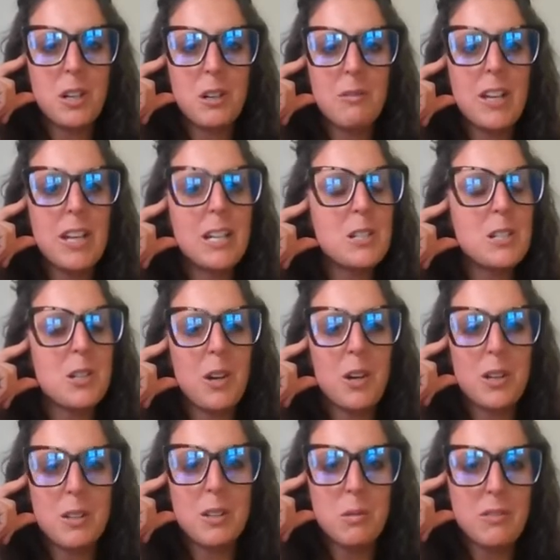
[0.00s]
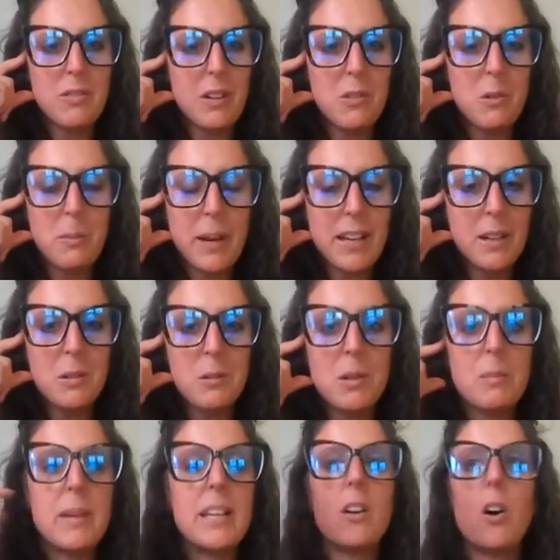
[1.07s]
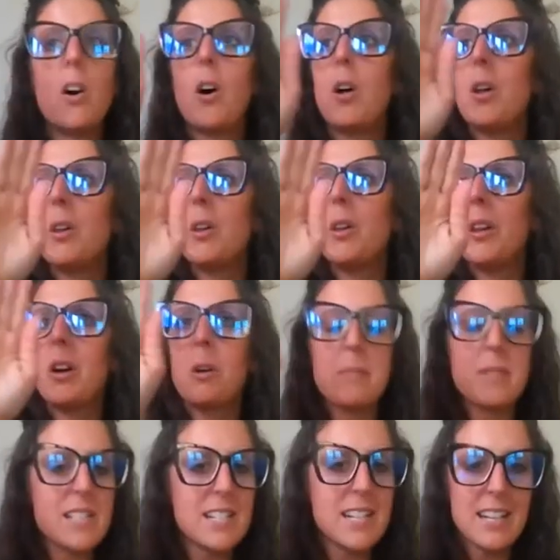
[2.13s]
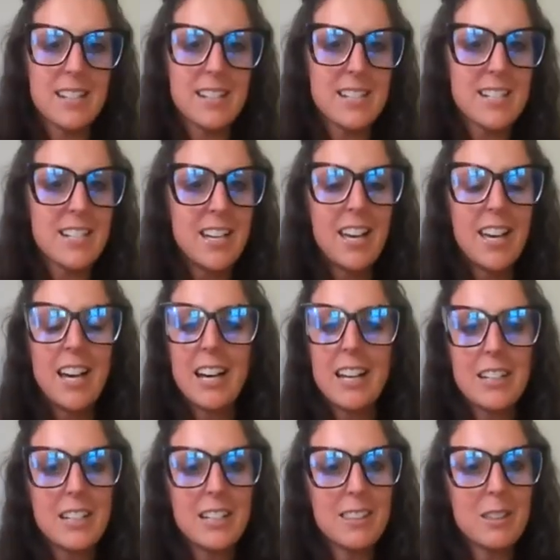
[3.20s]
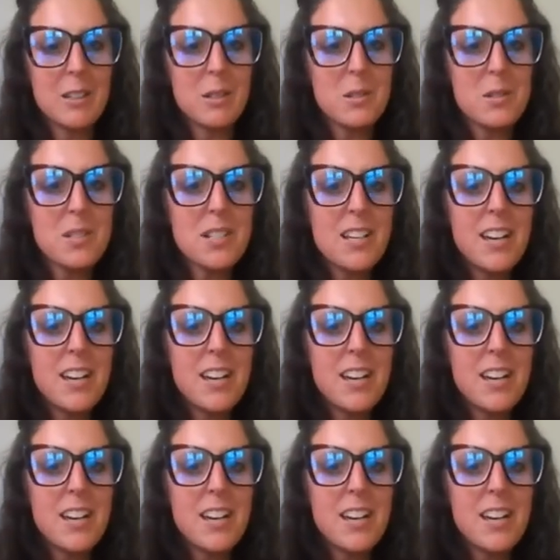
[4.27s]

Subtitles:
of any dog that we've ever met. We made all our mistakes on Ethos,